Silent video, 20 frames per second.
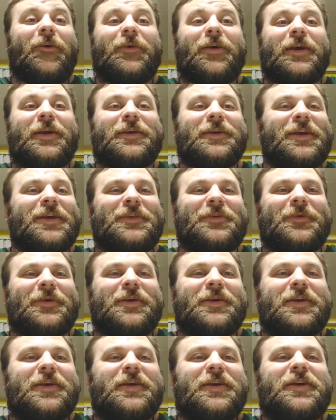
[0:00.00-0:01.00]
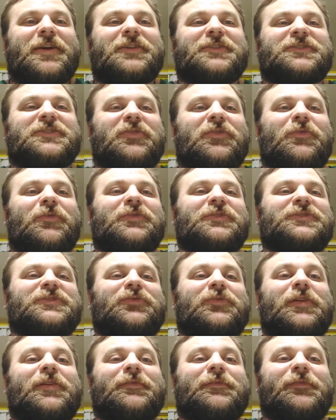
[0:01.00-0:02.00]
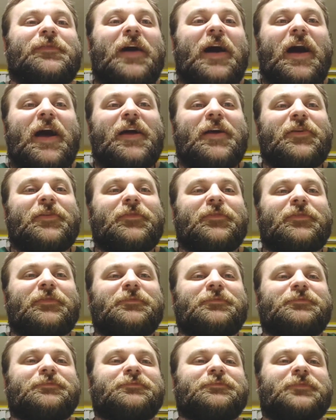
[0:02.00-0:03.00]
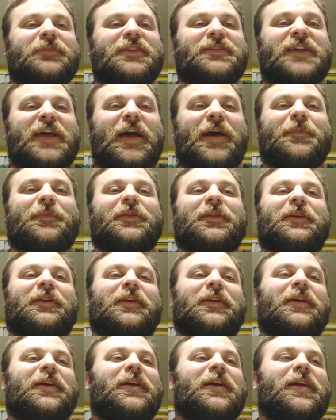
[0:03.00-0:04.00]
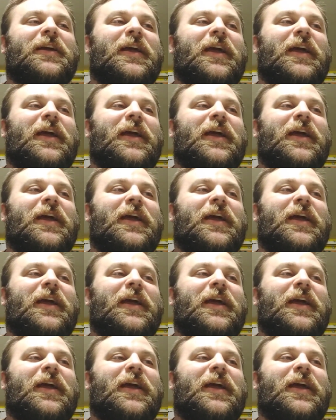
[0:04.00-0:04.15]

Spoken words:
Alright, anyway. So, Scream 5 is happening,